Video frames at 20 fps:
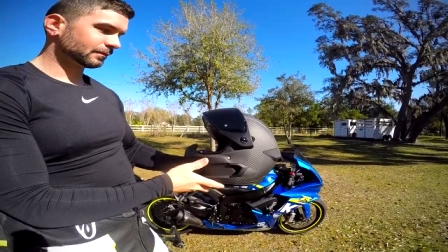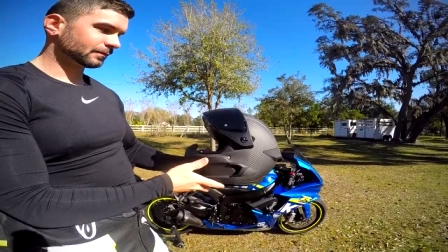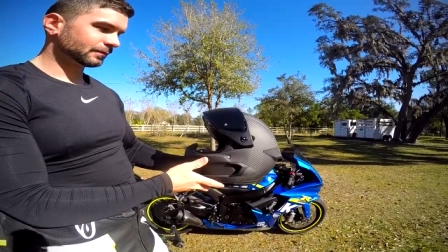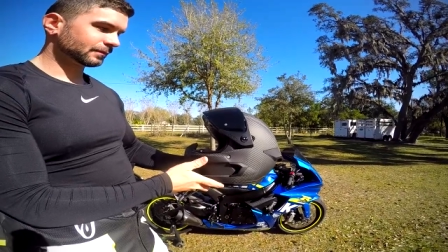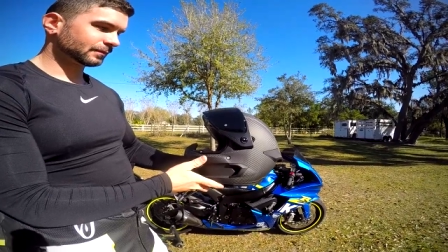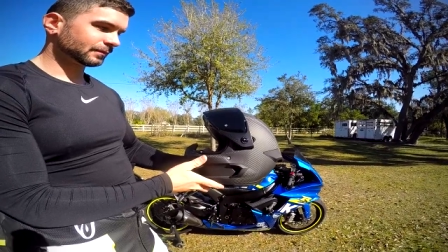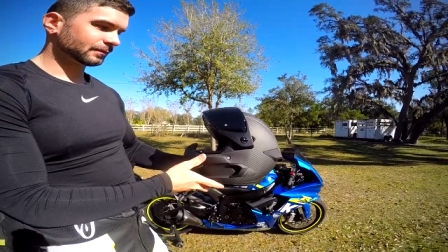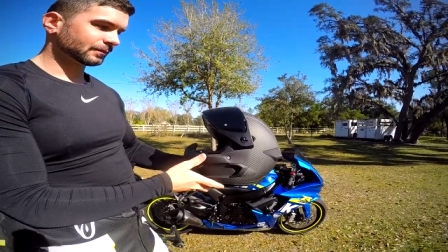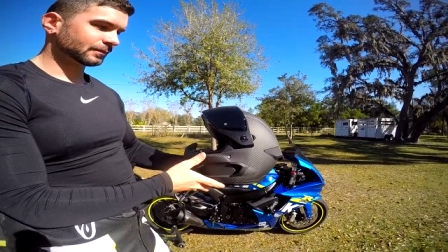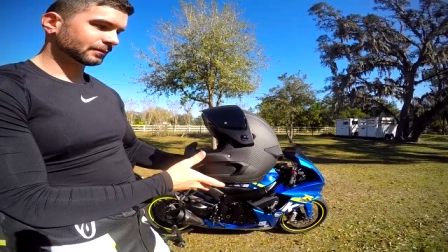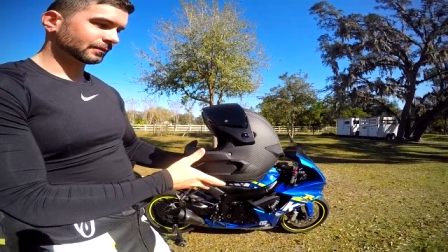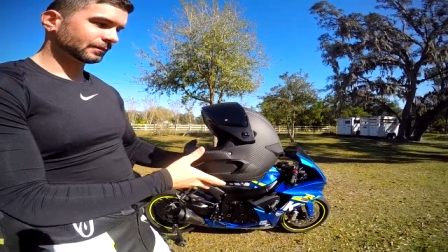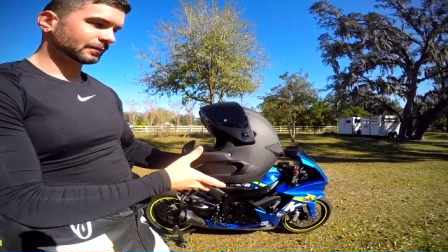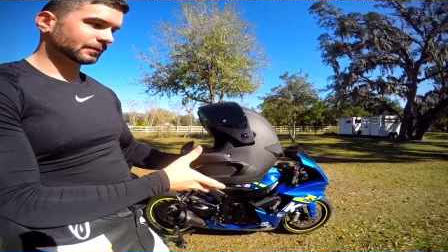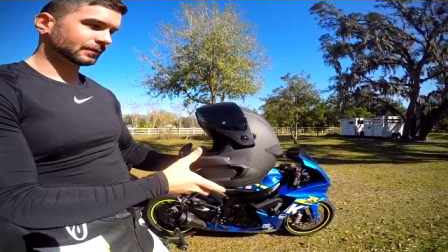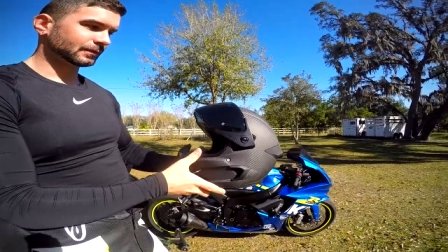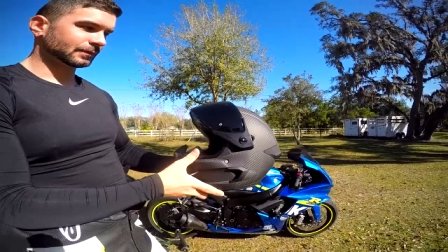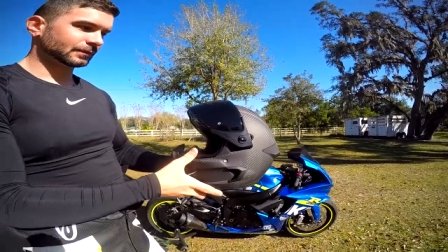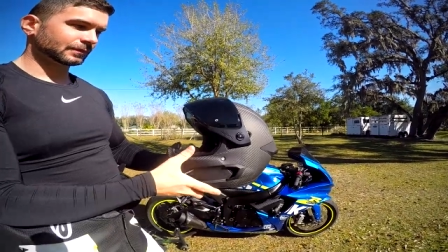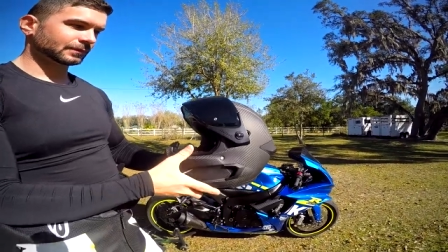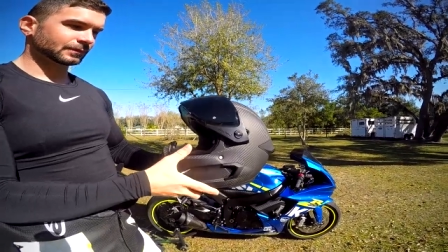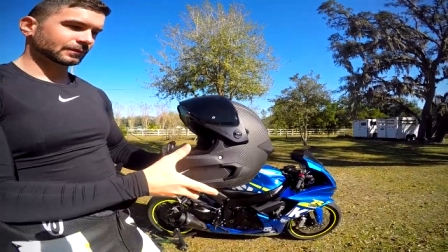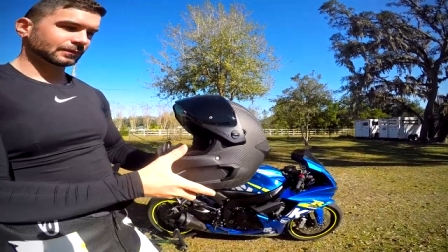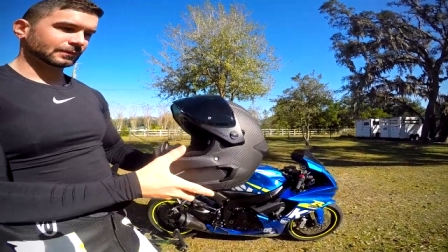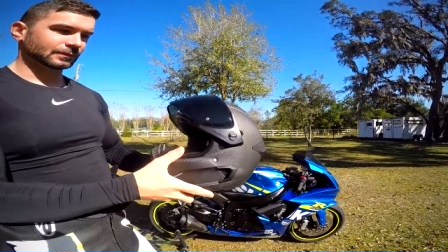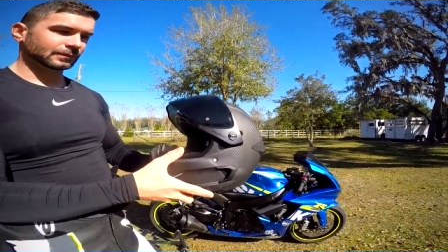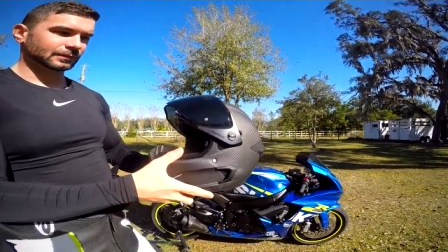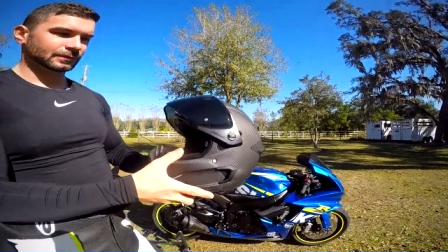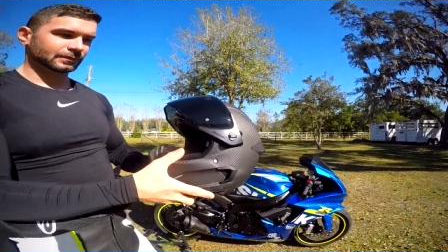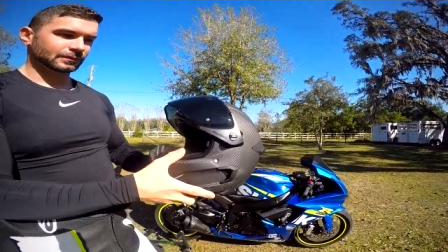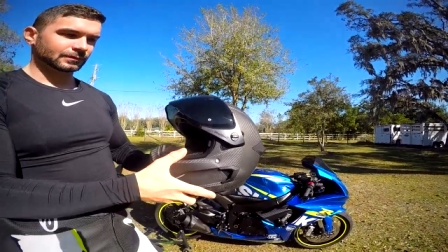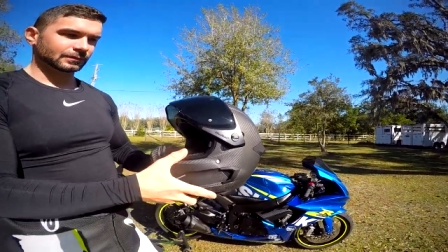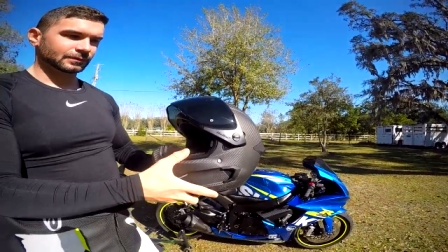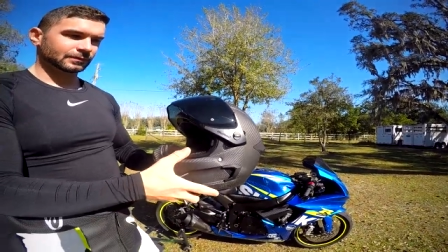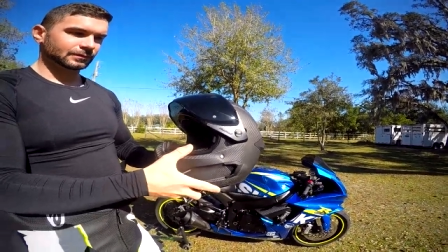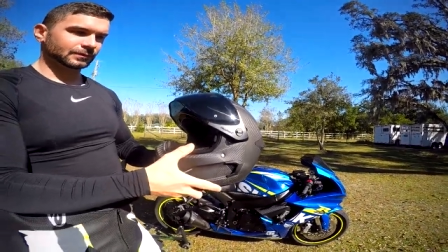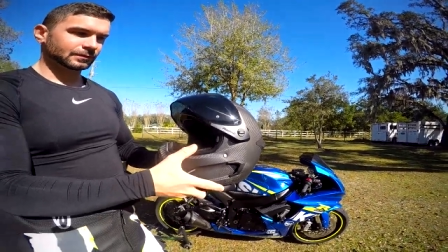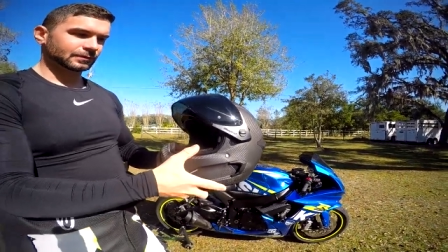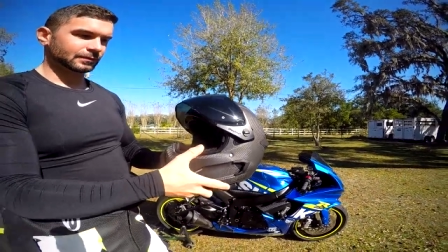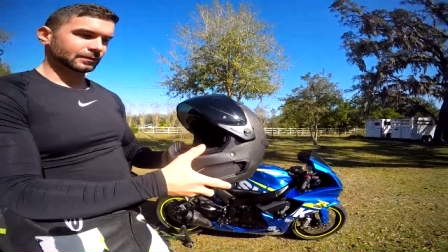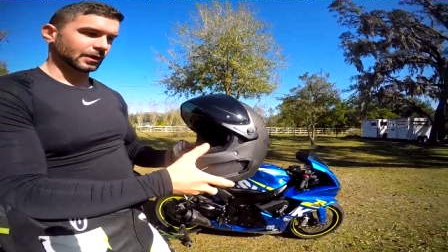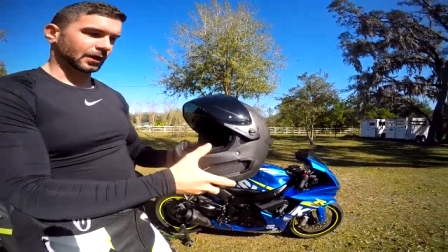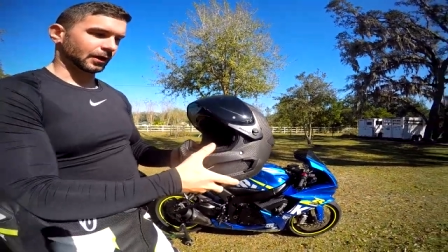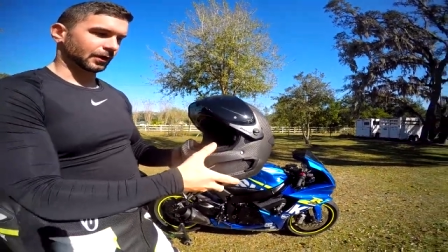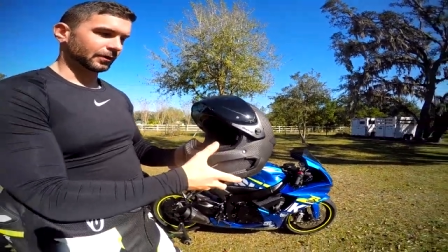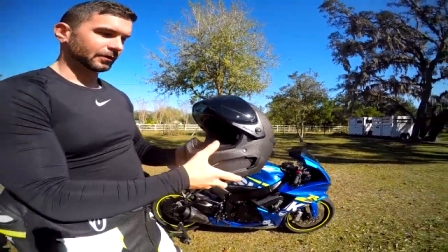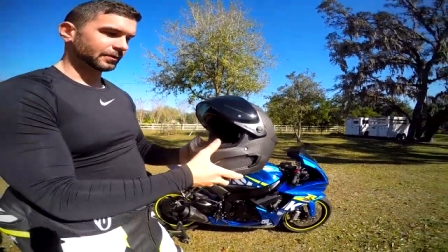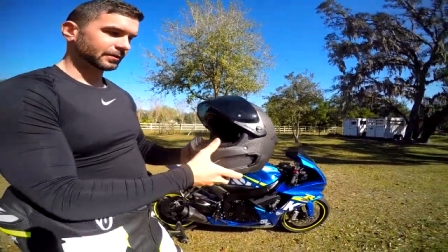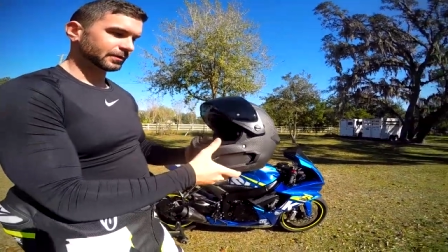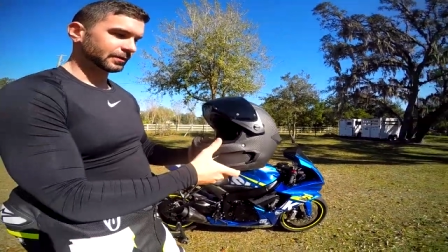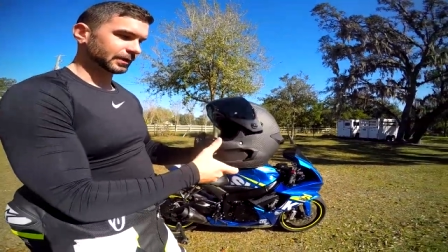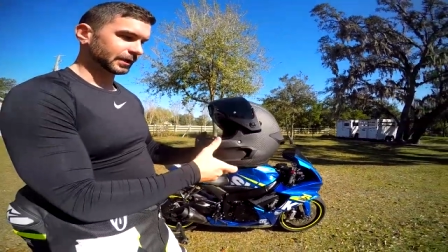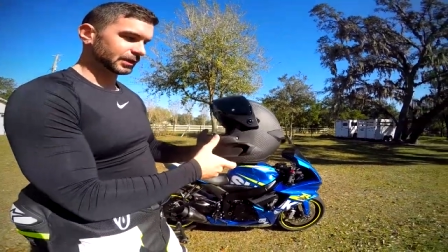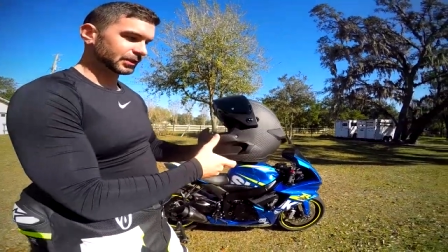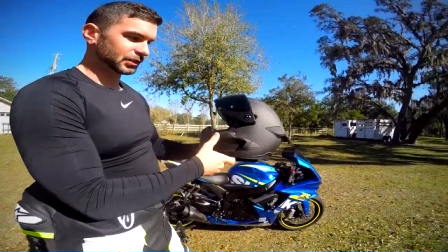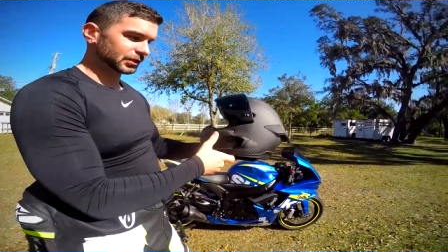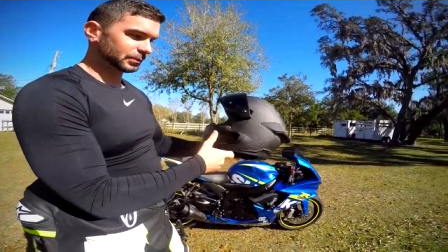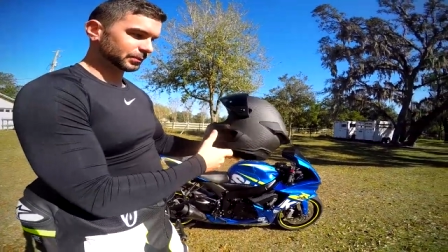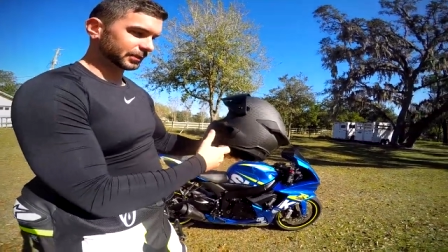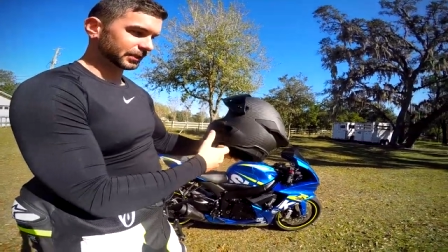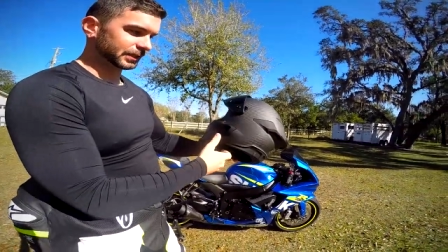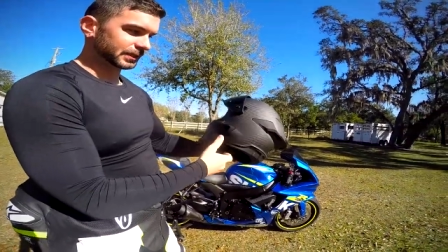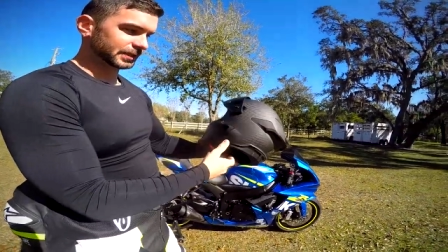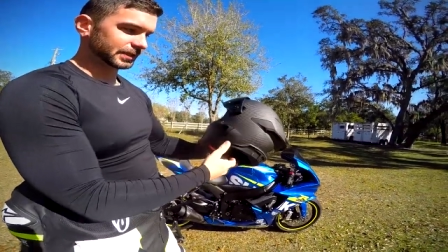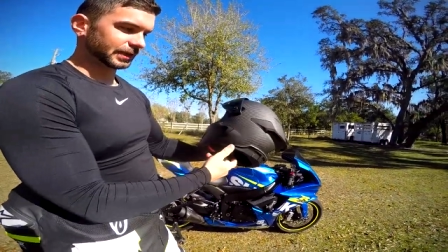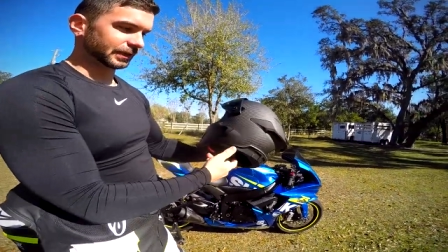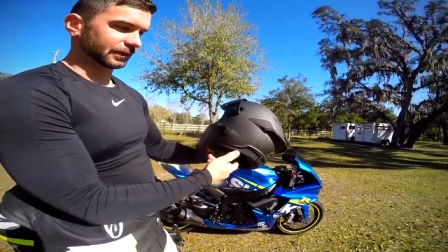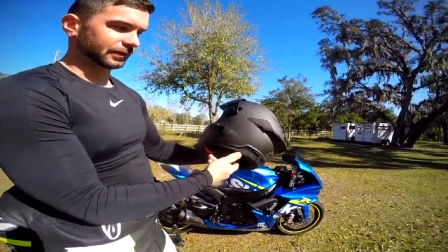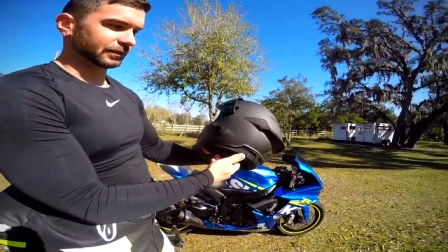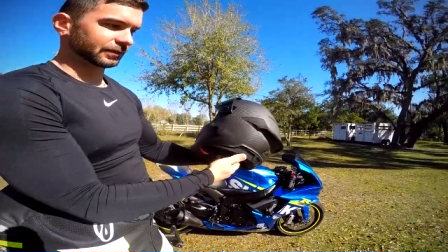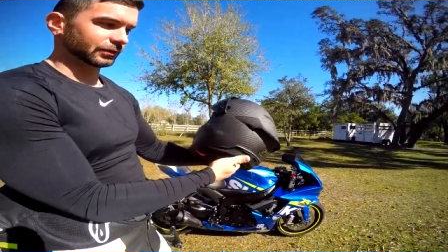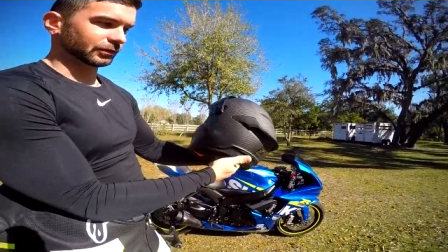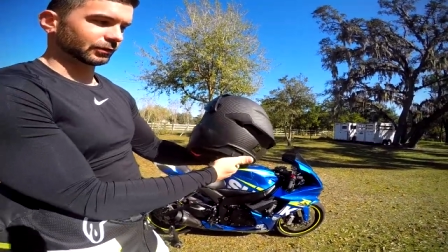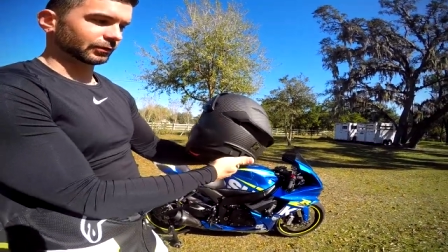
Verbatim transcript: You can't see it at all just blends no, in. It just blends in.